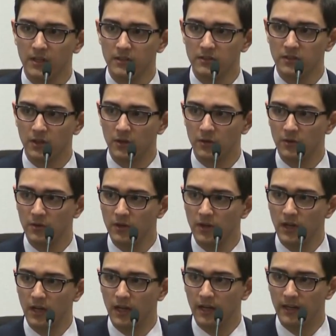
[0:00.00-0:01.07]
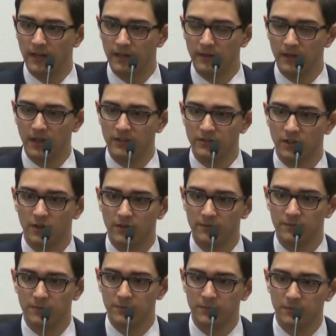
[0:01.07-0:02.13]
So I
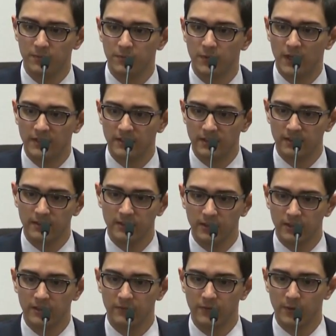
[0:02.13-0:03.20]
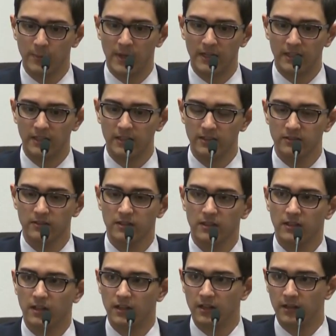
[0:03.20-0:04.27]
start frantically looking for my keys,
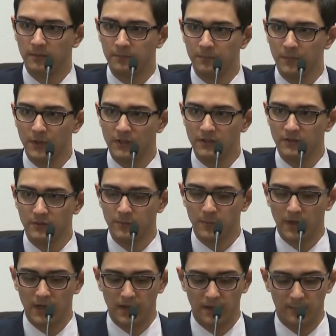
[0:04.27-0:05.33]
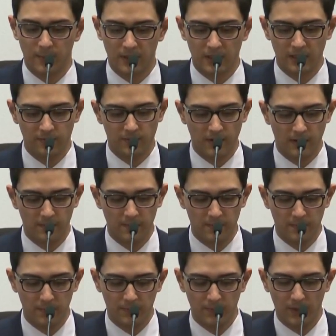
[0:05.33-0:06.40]
because my key fob
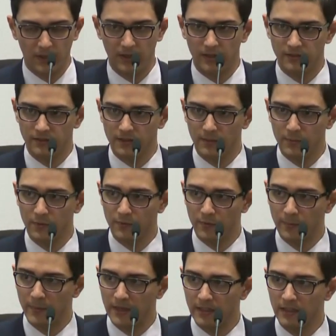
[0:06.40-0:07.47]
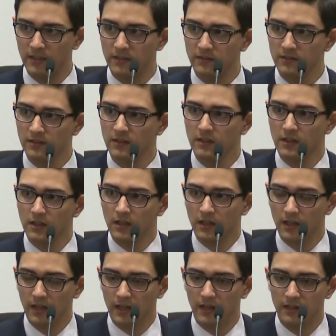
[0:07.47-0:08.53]
is separate from my keys,
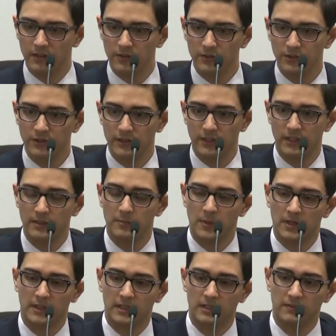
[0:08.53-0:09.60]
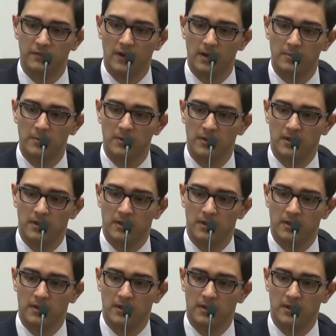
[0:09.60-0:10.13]
and I usually keep my key fob